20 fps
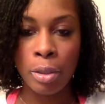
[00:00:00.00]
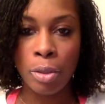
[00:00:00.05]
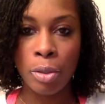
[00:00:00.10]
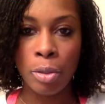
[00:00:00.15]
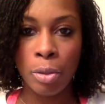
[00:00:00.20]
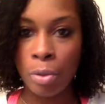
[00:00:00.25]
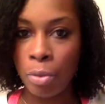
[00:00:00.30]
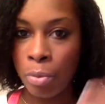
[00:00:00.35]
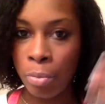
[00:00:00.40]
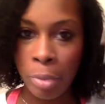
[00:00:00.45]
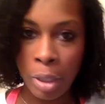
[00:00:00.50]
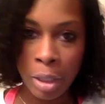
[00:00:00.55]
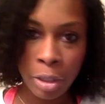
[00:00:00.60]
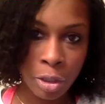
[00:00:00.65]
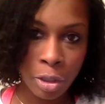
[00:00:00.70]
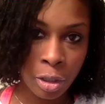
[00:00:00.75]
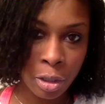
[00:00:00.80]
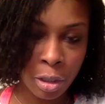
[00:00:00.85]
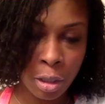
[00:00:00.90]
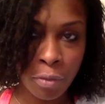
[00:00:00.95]
to
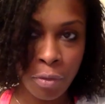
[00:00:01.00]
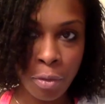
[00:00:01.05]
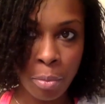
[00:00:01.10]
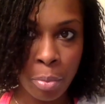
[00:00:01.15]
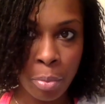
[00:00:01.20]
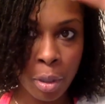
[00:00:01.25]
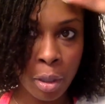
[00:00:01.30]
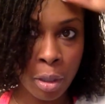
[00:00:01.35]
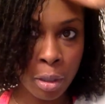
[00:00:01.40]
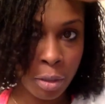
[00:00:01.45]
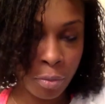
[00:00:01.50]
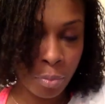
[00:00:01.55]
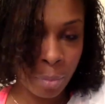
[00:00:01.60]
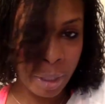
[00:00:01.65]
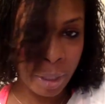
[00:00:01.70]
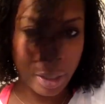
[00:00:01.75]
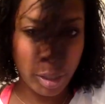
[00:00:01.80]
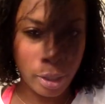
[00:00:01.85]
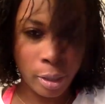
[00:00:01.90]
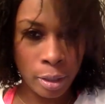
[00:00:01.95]
measure different parts of
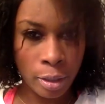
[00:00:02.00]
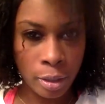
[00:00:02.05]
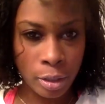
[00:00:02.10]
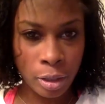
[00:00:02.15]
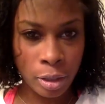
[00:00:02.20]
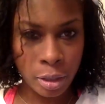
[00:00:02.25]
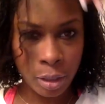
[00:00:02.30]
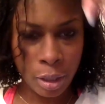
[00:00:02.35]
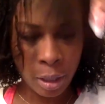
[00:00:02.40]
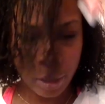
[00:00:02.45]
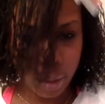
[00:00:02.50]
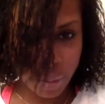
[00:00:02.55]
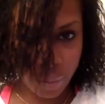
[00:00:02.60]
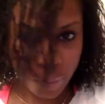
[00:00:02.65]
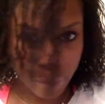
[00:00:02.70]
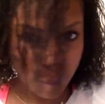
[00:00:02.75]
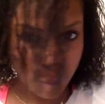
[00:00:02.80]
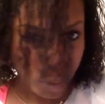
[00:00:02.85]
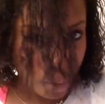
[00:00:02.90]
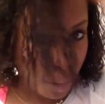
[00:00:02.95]
my hair and just kind
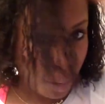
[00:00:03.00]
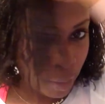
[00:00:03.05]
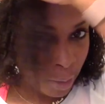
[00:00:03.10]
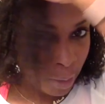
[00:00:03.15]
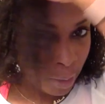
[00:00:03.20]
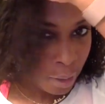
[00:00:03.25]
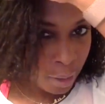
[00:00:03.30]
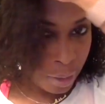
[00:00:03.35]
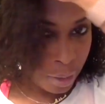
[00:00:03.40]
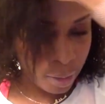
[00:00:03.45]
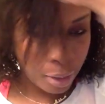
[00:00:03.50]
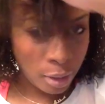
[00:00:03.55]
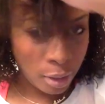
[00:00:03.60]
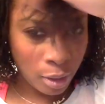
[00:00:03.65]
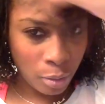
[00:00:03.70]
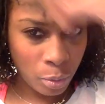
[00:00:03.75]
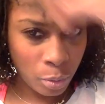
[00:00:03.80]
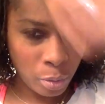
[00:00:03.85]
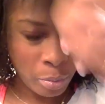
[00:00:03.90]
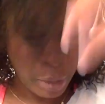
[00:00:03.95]
of see
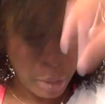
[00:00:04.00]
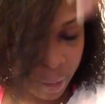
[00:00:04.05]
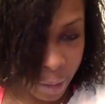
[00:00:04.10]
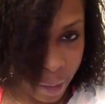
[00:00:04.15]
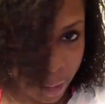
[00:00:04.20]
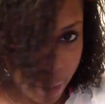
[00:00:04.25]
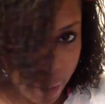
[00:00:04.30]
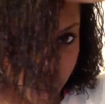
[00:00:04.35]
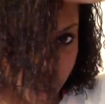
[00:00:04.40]
what my length